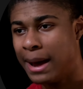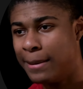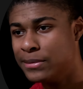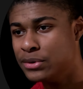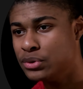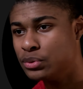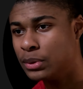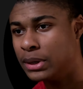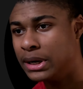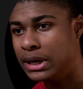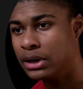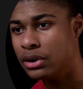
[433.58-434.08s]

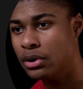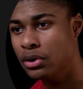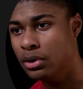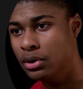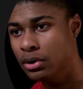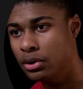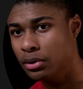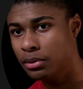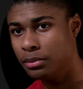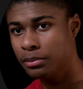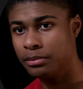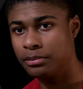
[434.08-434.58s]
happens when I go
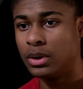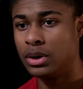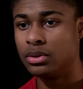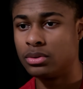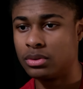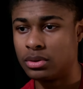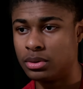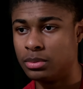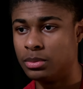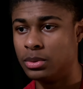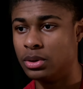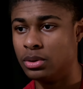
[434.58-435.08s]
home?
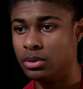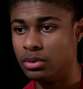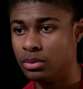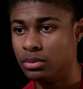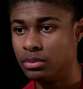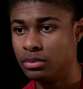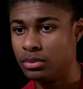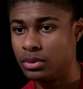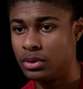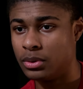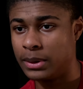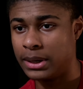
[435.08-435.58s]
Welcome
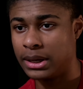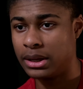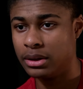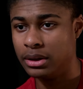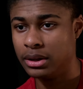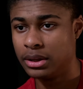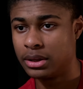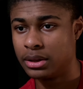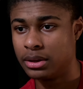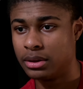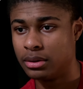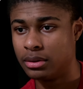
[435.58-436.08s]
home. Do I
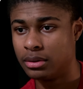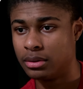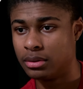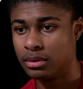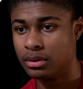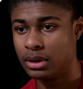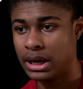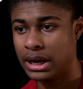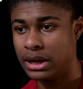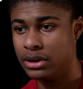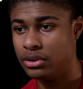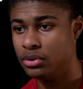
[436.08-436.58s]
click?
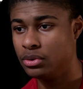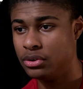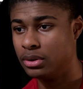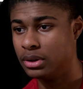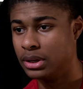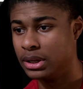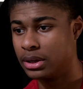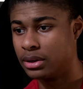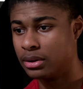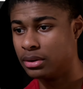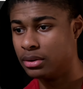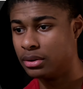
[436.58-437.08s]
I do
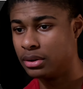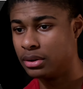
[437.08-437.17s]
click,